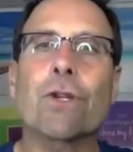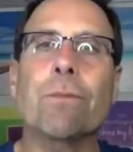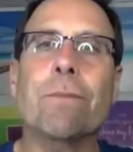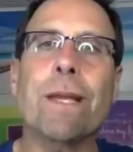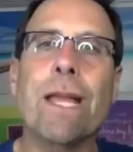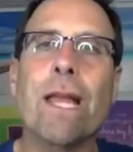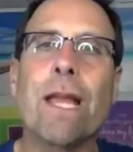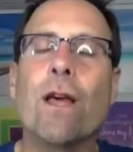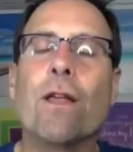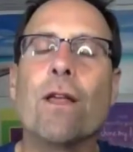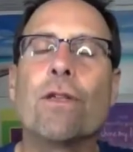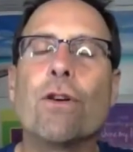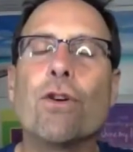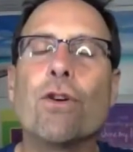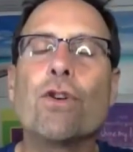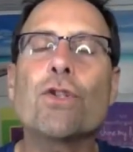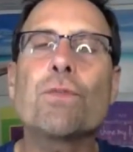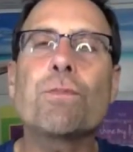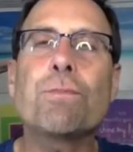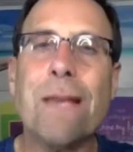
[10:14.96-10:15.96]
me.
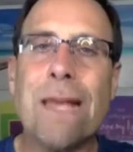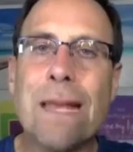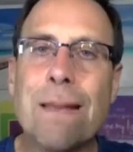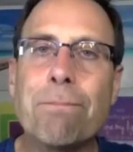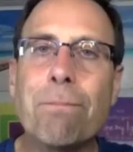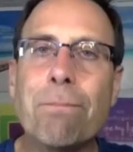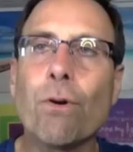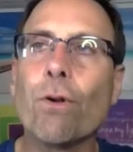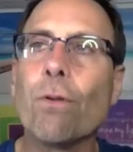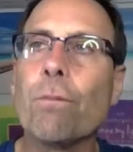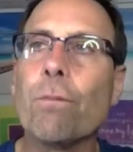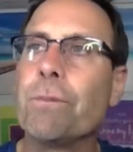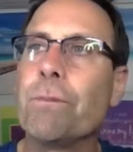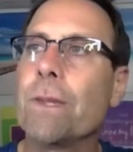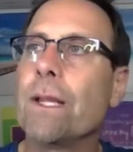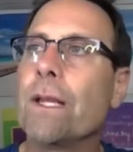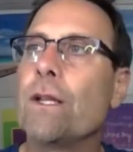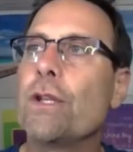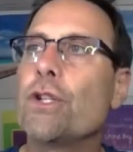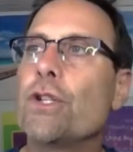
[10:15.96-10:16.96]
Those people
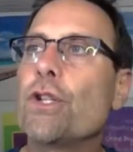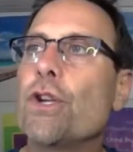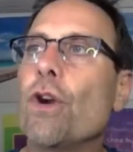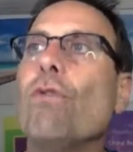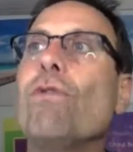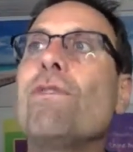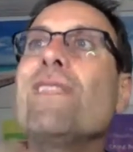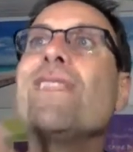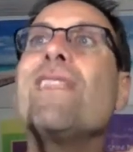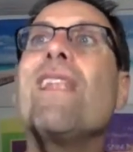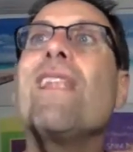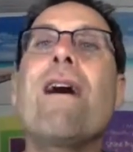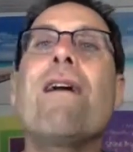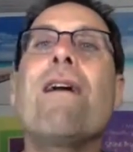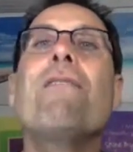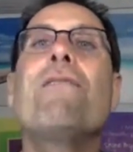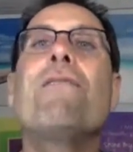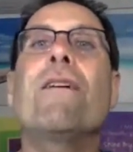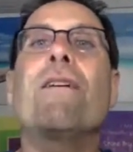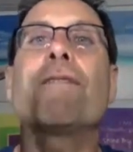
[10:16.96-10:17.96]
show
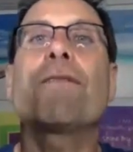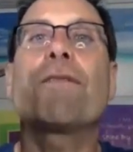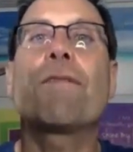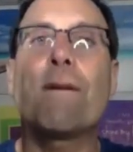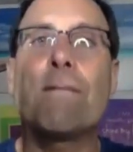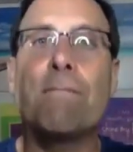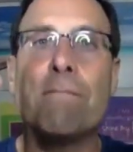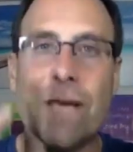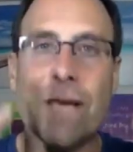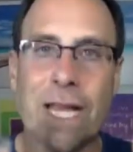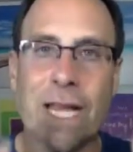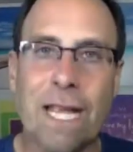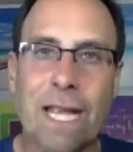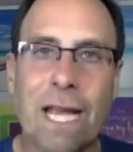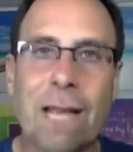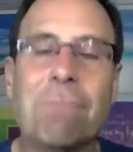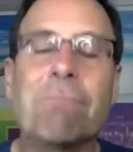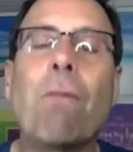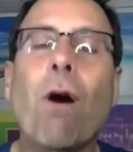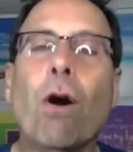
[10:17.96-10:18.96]
love for me.
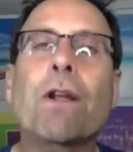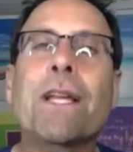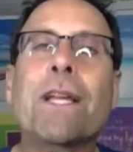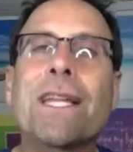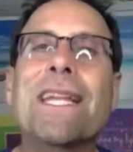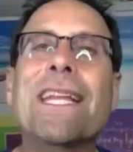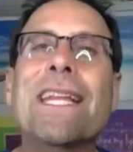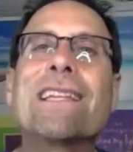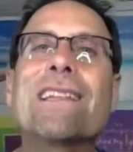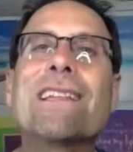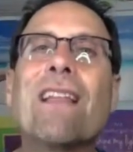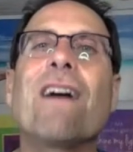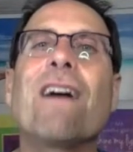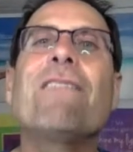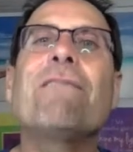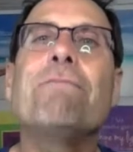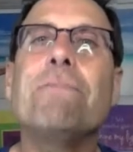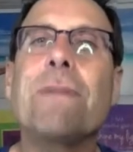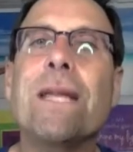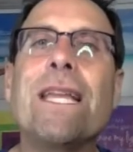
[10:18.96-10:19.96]
And marketing
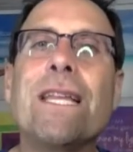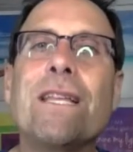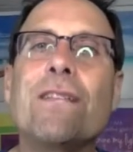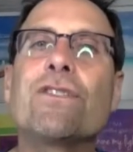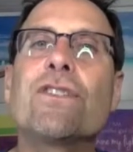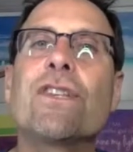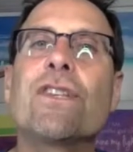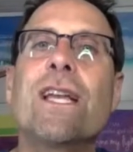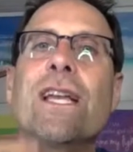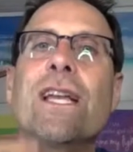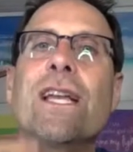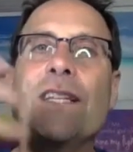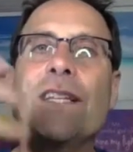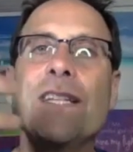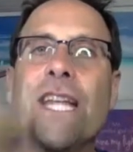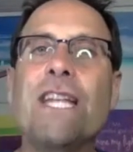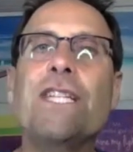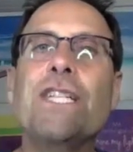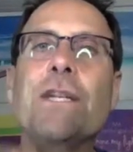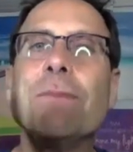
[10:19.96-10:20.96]
love means
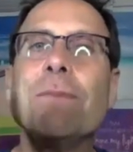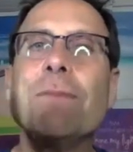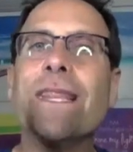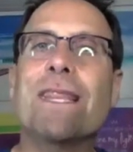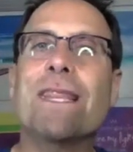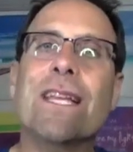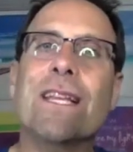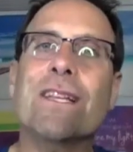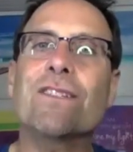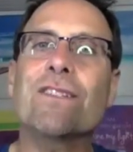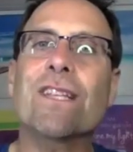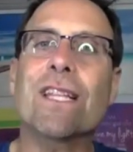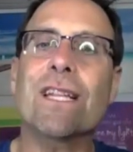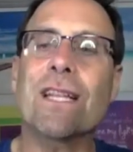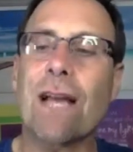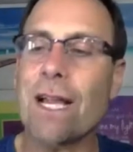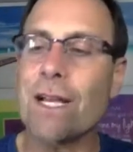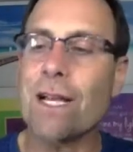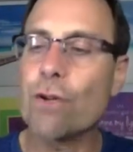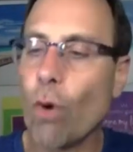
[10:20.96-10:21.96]
teaching me things that
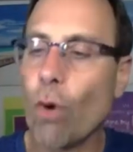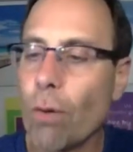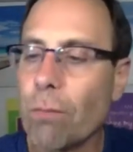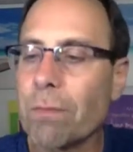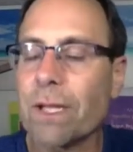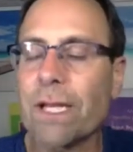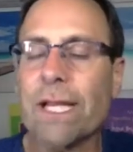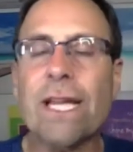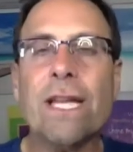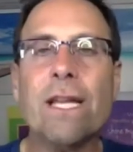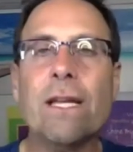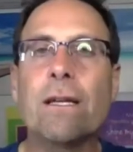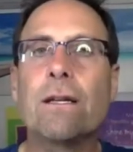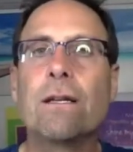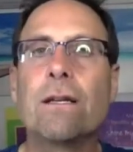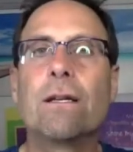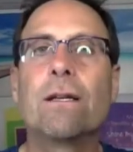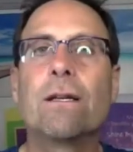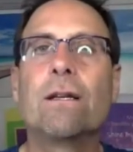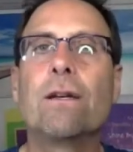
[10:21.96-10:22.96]
I normally
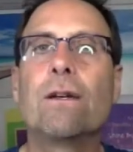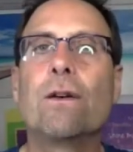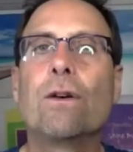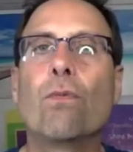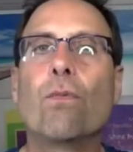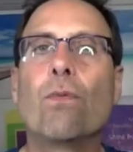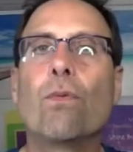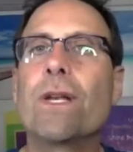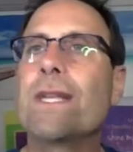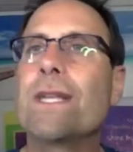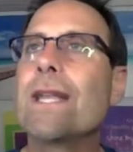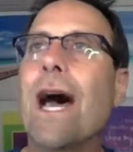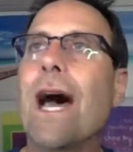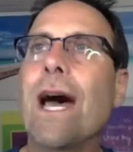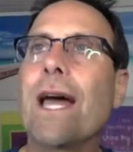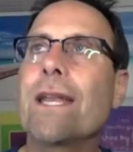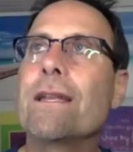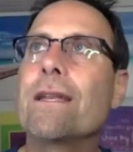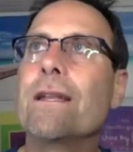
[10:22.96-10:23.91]
would not